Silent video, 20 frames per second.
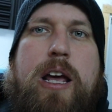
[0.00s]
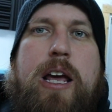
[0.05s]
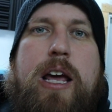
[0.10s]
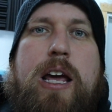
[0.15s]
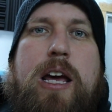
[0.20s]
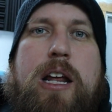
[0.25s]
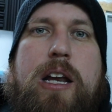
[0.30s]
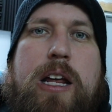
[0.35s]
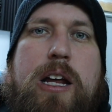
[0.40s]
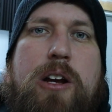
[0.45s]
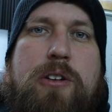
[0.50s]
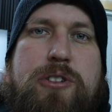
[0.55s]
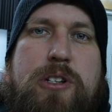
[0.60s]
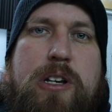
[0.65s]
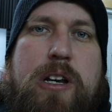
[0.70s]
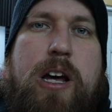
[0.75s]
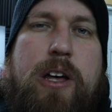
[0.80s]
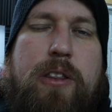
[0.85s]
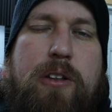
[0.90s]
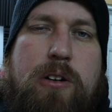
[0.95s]
And here's
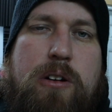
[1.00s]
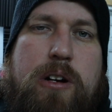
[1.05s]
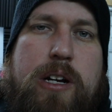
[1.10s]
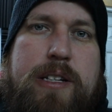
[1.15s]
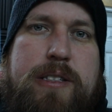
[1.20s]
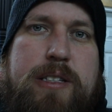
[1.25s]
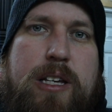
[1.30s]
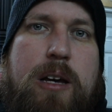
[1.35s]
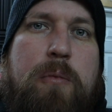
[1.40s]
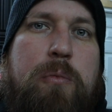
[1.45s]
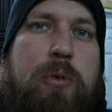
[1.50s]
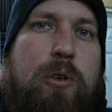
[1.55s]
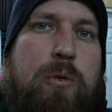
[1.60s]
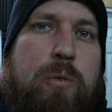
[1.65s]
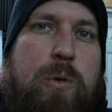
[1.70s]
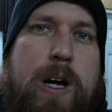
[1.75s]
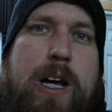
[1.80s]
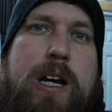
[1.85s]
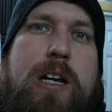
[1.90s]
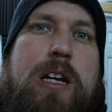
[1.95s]
another example
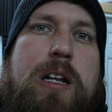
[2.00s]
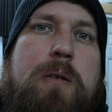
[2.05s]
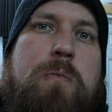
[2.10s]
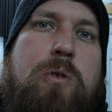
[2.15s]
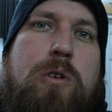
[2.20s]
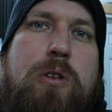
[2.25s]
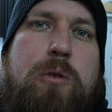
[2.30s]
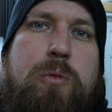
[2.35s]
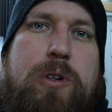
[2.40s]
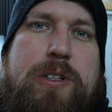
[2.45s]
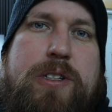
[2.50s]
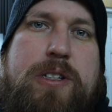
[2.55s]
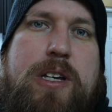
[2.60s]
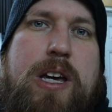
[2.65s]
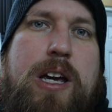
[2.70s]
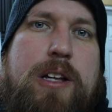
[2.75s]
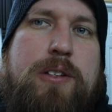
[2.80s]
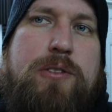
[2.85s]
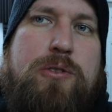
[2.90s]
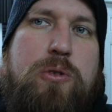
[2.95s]
why you need more than one
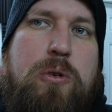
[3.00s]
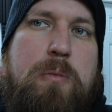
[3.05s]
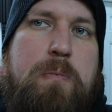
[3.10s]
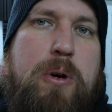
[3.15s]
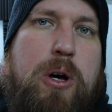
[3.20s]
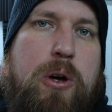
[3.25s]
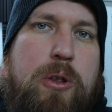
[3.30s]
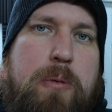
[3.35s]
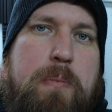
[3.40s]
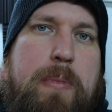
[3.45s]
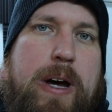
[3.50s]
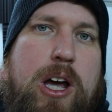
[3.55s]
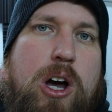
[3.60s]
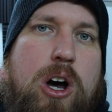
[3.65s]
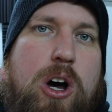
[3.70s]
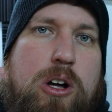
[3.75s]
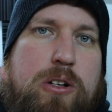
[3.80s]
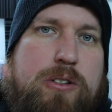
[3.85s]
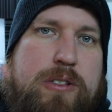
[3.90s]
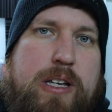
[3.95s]
scan tool. Both my
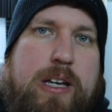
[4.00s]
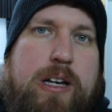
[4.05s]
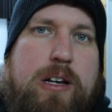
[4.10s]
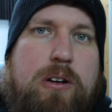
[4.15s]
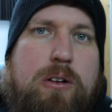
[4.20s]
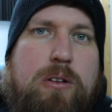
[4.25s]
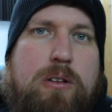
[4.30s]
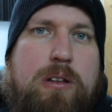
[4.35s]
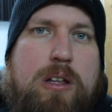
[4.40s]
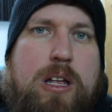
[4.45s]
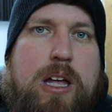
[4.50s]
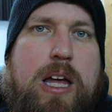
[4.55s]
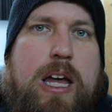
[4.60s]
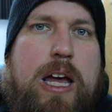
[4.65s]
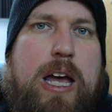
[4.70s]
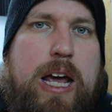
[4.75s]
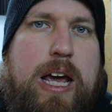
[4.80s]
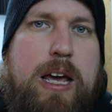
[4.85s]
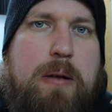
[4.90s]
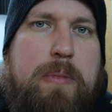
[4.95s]
Autel
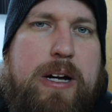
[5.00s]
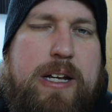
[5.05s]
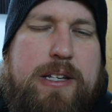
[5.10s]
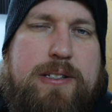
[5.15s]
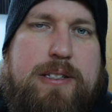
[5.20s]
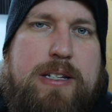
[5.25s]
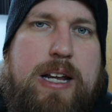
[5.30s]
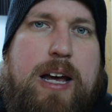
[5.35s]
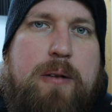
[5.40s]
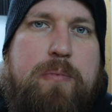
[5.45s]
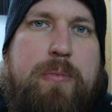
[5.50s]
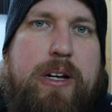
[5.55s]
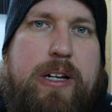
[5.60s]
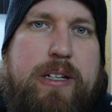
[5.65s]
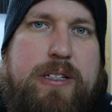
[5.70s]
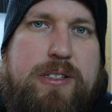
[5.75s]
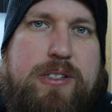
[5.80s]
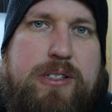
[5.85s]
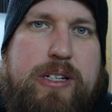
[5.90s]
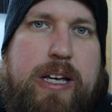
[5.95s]
and my
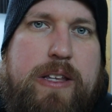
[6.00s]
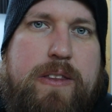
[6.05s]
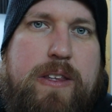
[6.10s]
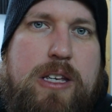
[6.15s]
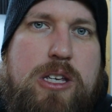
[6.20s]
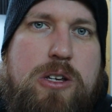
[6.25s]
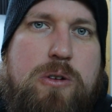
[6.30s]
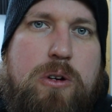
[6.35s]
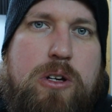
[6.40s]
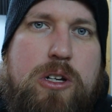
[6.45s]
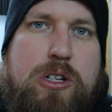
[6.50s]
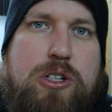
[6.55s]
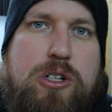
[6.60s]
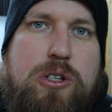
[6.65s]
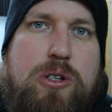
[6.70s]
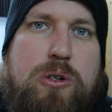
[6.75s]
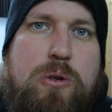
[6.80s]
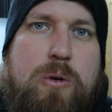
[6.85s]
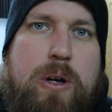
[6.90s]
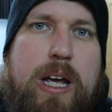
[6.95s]
Snap-on said that you could
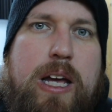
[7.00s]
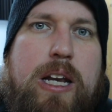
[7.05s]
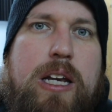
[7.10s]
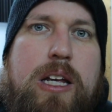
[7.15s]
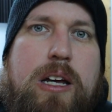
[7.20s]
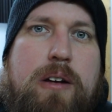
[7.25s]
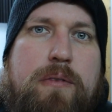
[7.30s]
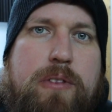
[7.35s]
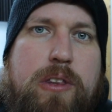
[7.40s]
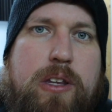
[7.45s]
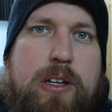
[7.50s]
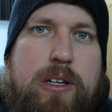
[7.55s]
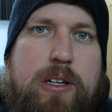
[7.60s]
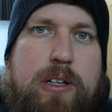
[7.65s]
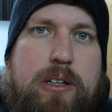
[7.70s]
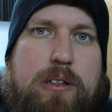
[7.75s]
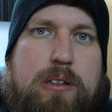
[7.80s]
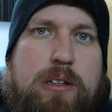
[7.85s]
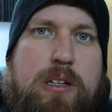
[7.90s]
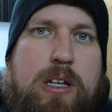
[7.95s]
do any of
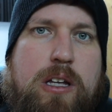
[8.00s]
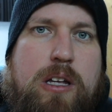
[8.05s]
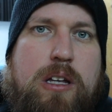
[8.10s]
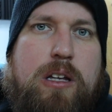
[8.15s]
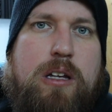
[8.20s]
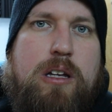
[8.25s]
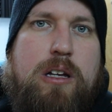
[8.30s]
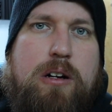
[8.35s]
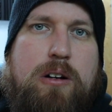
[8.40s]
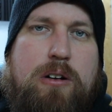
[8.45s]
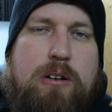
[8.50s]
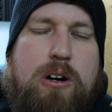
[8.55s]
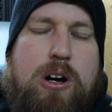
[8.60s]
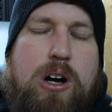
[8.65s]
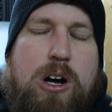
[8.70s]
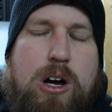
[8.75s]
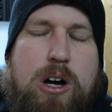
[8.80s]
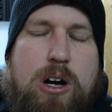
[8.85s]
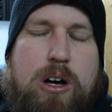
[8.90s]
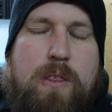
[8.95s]
the or
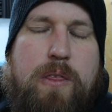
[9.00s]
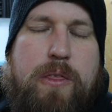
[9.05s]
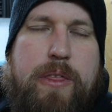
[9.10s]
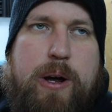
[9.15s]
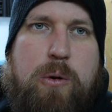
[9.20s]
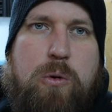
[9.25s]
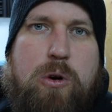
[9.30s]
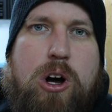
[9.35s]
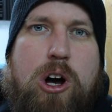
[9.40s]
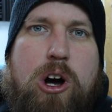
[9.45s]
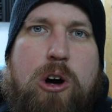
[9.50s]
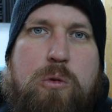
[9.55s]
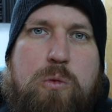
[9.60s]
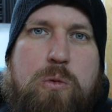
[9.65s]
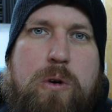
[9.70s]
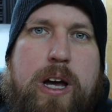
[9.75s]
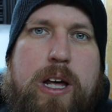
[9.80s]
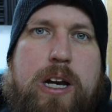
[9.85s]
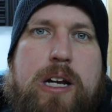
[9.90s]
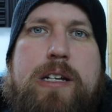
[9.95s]
they were all
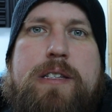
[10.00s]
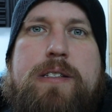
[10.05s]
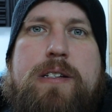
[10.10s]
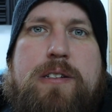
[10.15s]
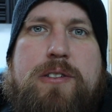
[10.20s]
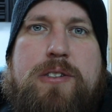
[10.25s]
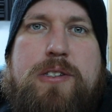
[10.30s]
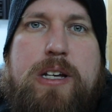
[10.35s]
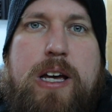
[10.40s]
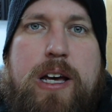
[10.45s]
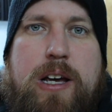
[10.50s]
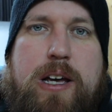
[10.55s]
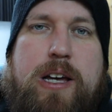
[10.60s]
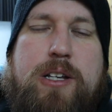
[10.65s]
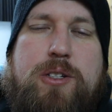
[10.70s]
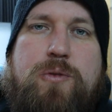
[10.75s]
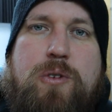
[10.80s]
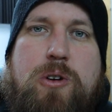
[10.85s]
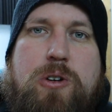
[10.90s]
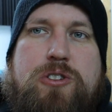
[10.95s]
ready to set
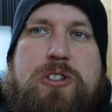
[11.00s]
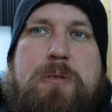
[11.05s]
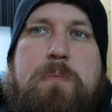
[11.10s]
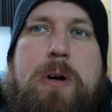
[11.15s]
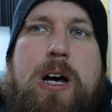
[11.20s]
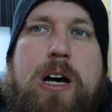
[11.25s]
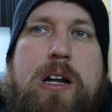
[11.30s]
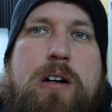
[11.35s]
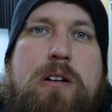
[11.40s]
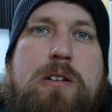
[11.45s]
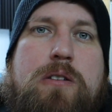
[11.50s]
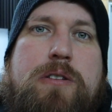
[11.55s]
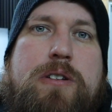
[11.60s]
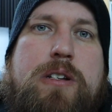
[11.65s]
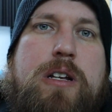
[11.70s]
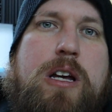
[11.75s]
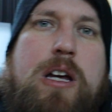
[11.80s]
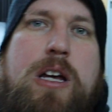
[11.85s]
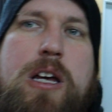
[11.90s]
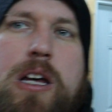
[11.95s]
as far as the monitors,